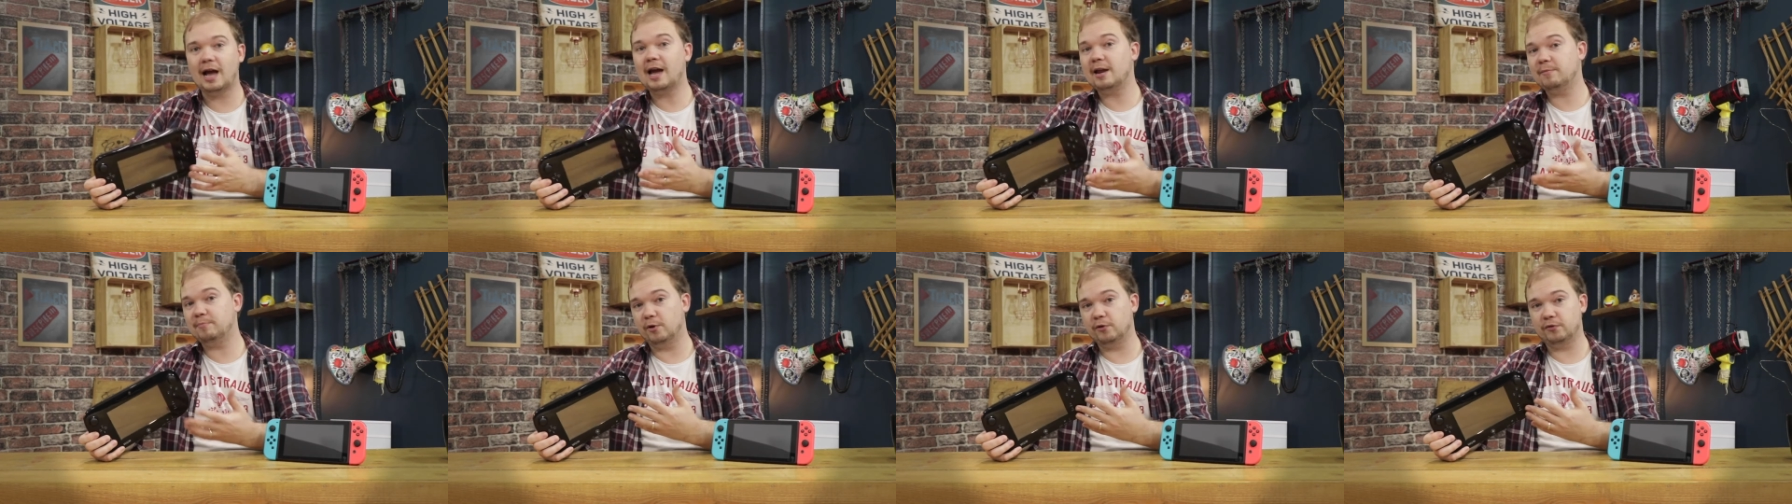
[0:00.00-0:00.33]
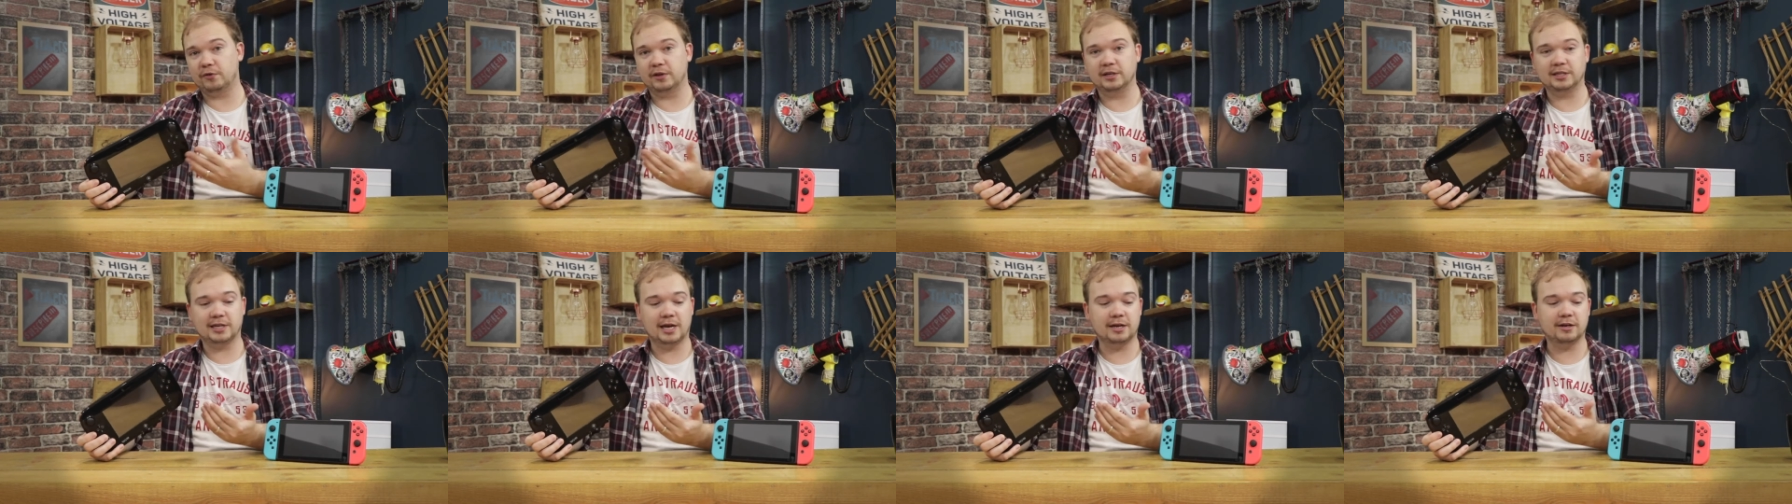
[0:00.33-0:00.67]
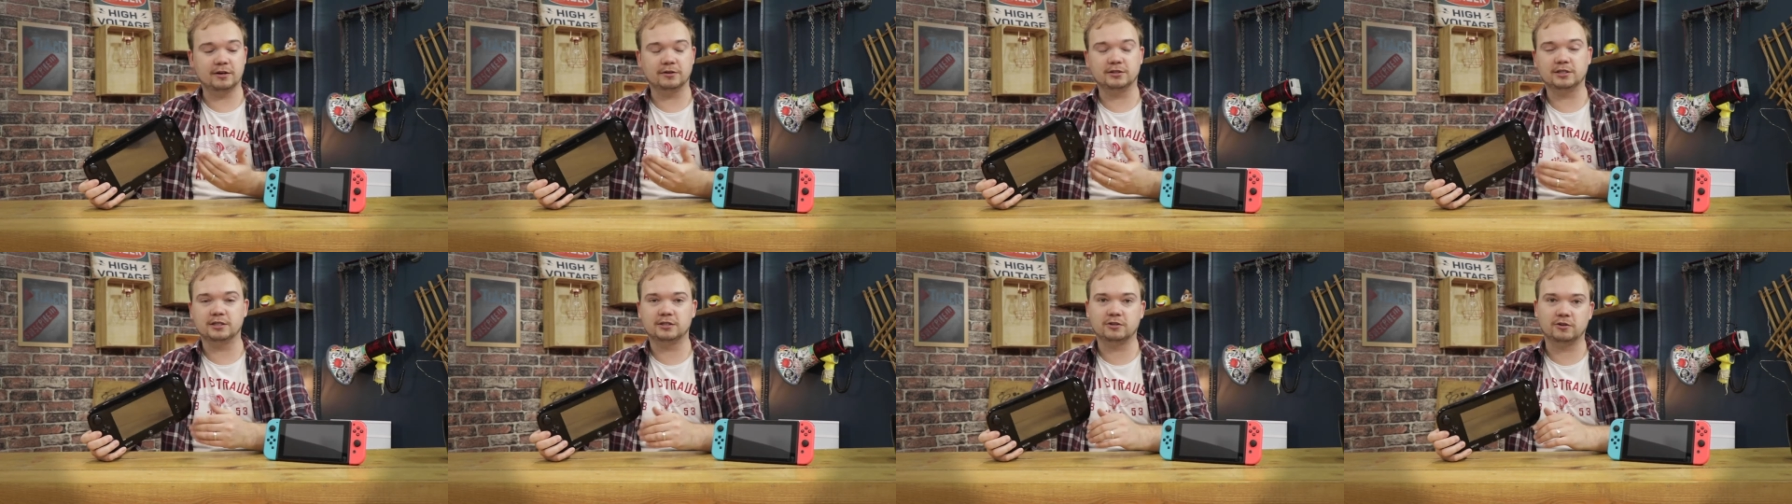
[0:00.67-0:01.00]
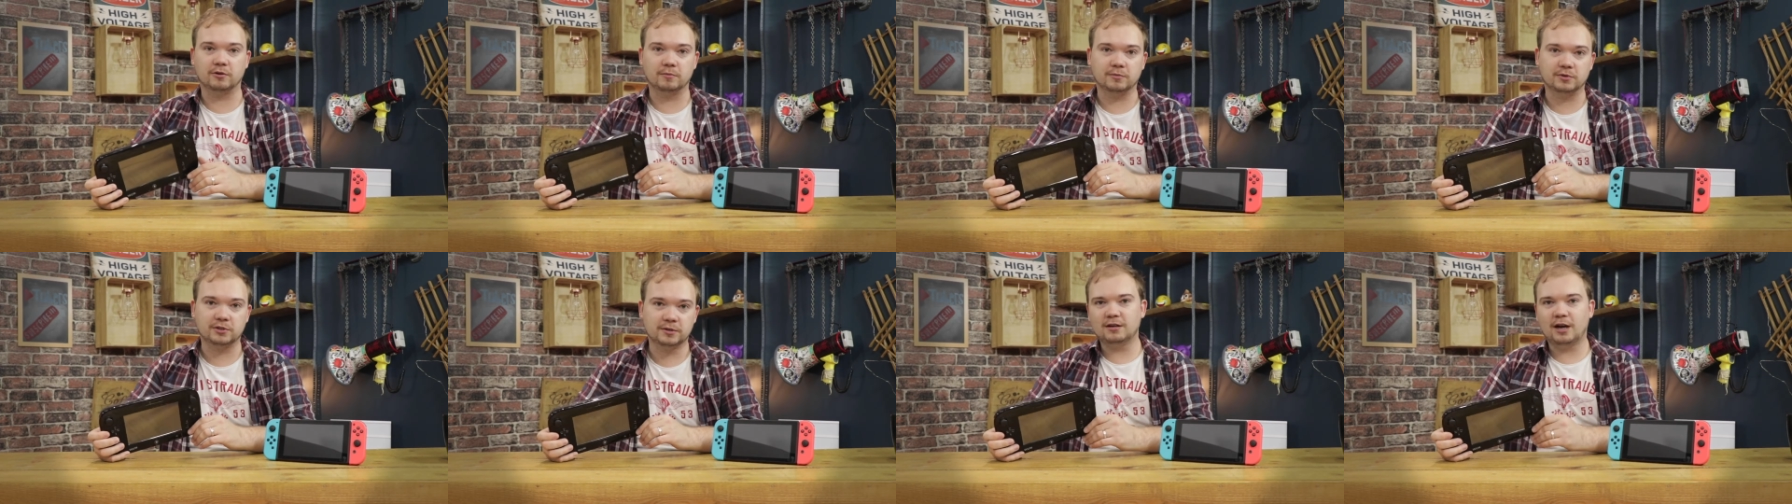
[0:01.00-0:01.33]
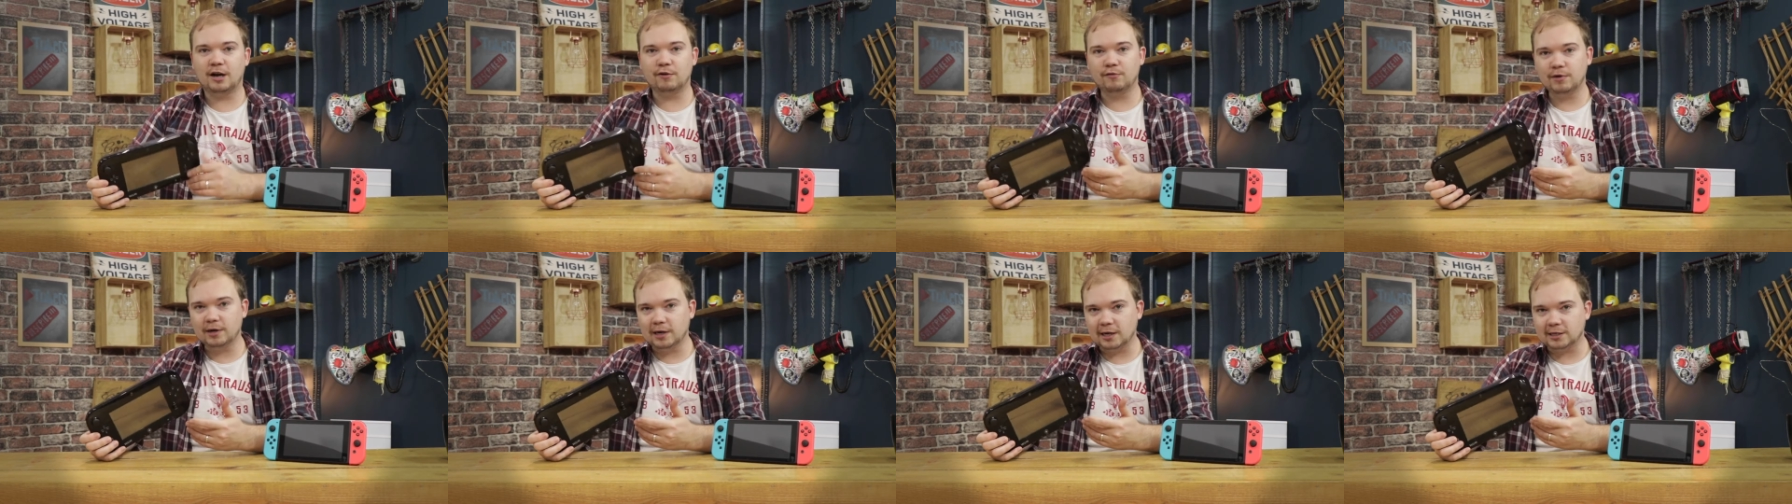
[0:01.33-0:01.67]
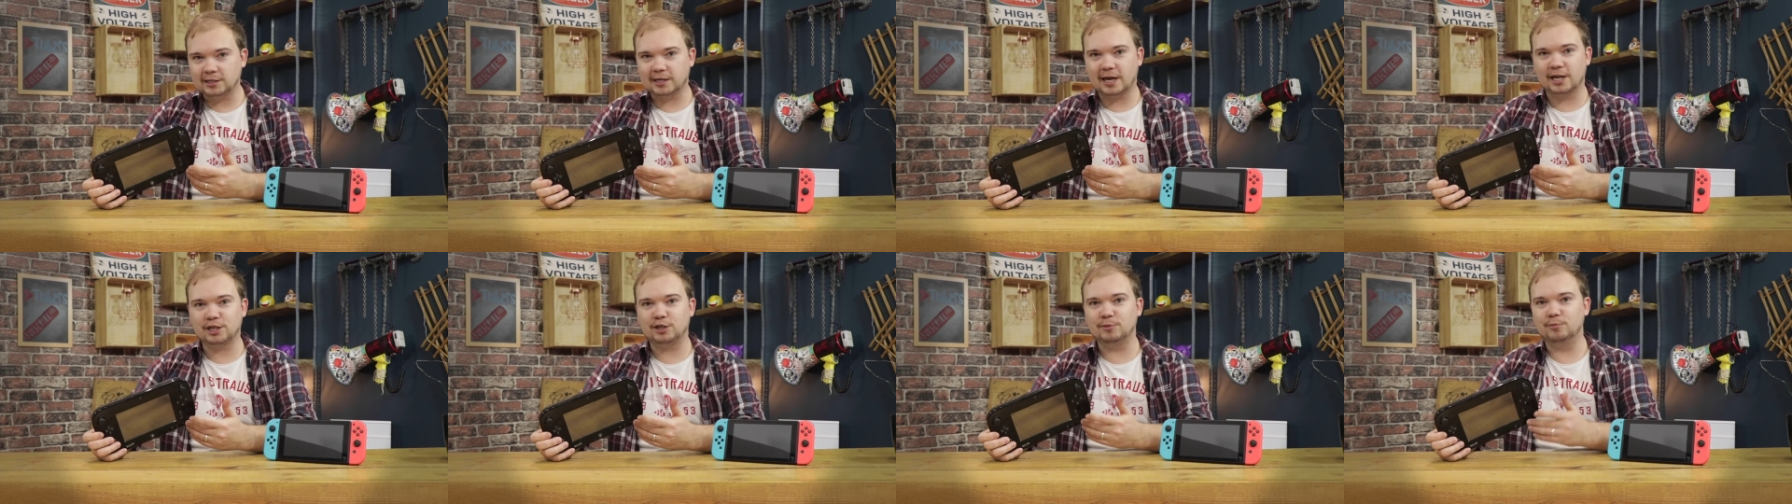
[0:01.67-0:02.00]
and both Nintendo systems, I
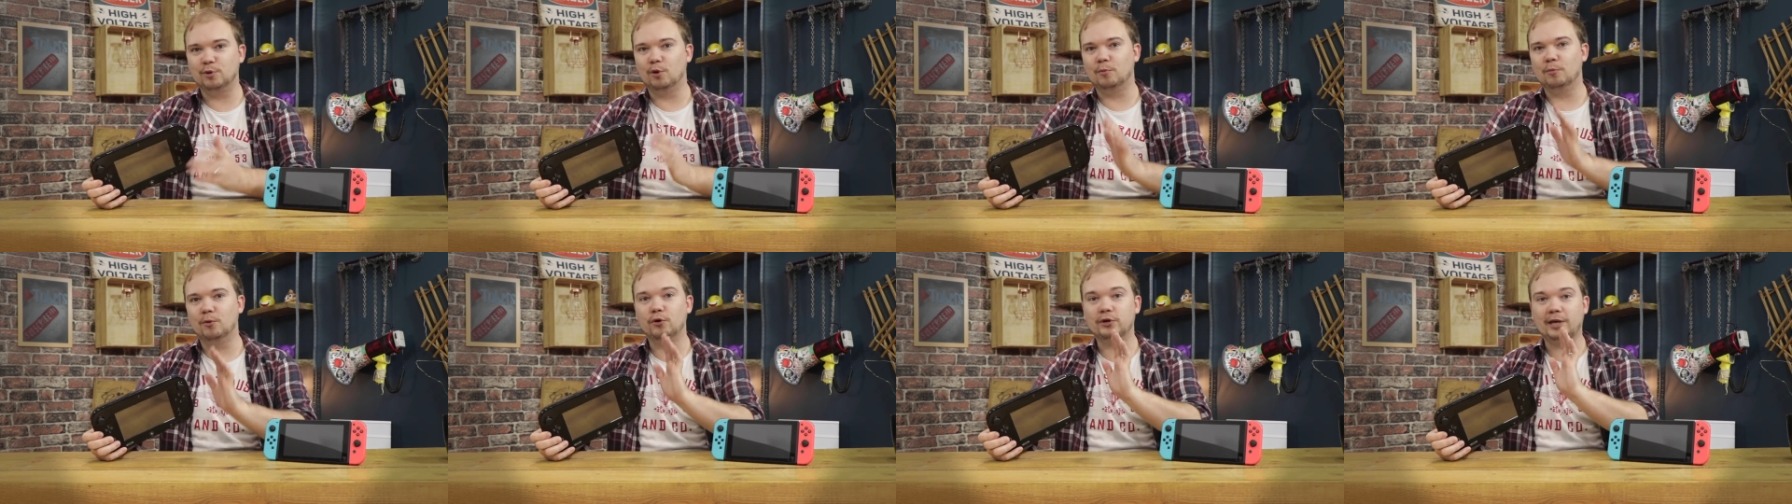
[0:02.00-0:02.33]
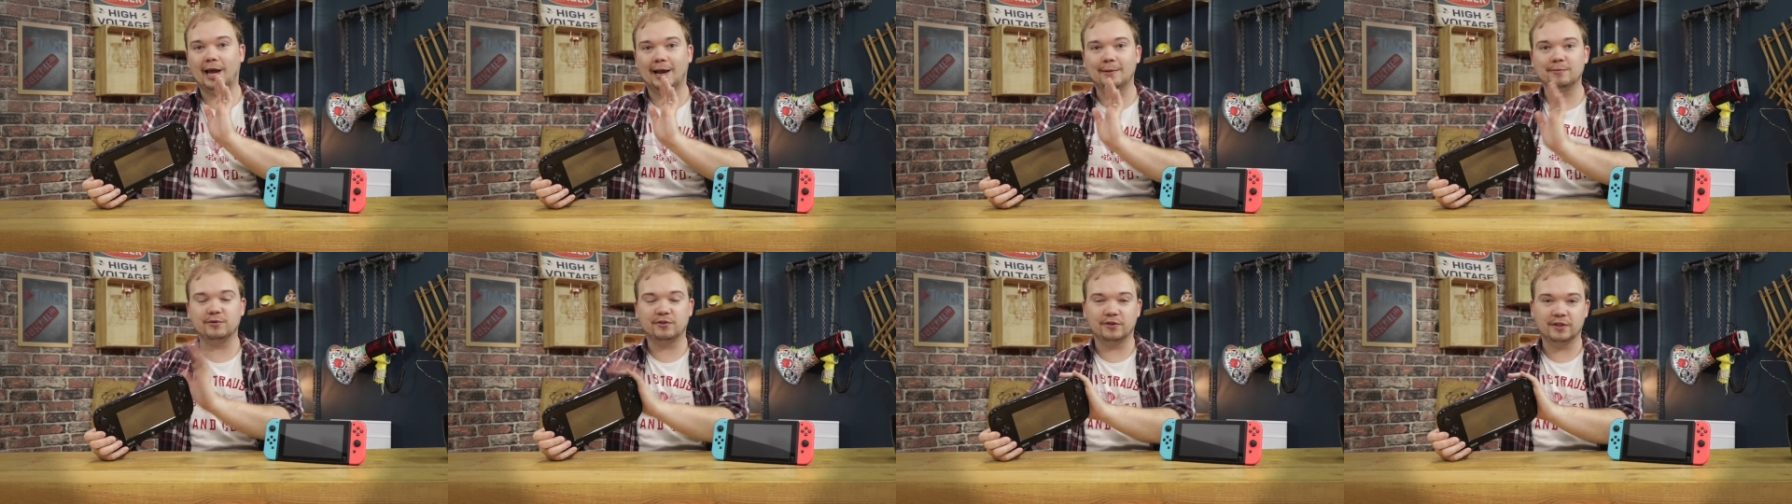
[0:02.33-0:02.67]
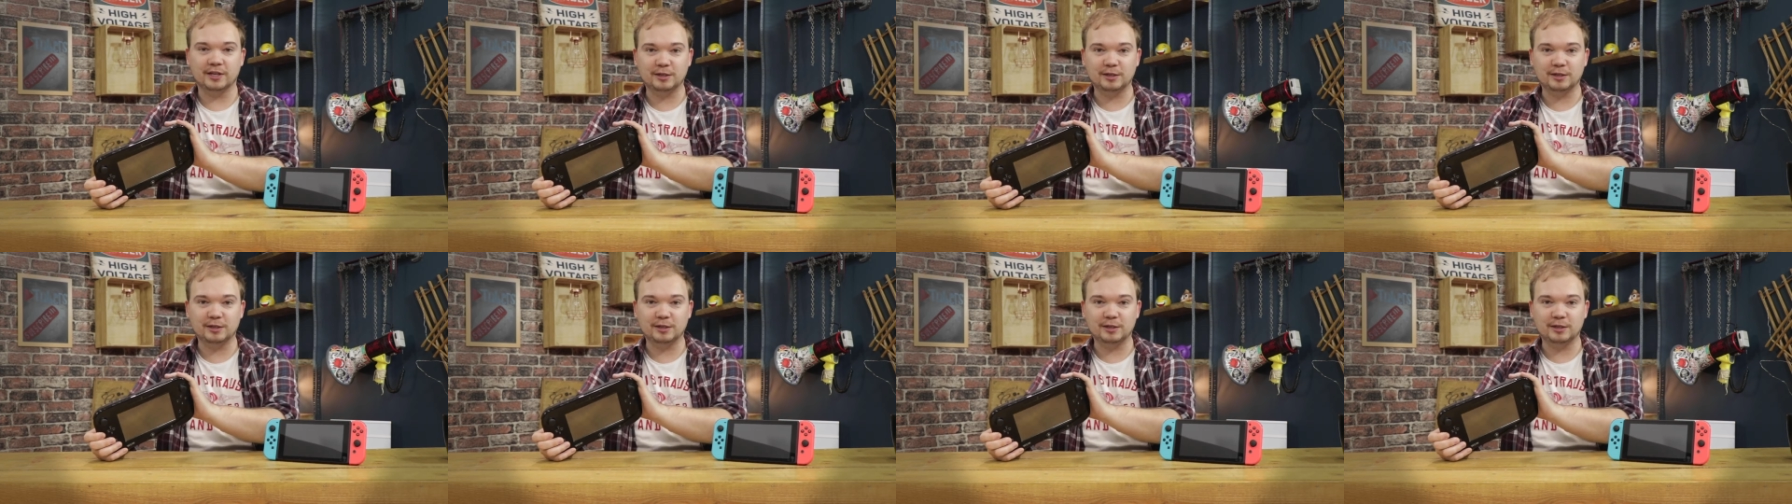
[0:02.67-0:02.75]
realised I actually bought more games for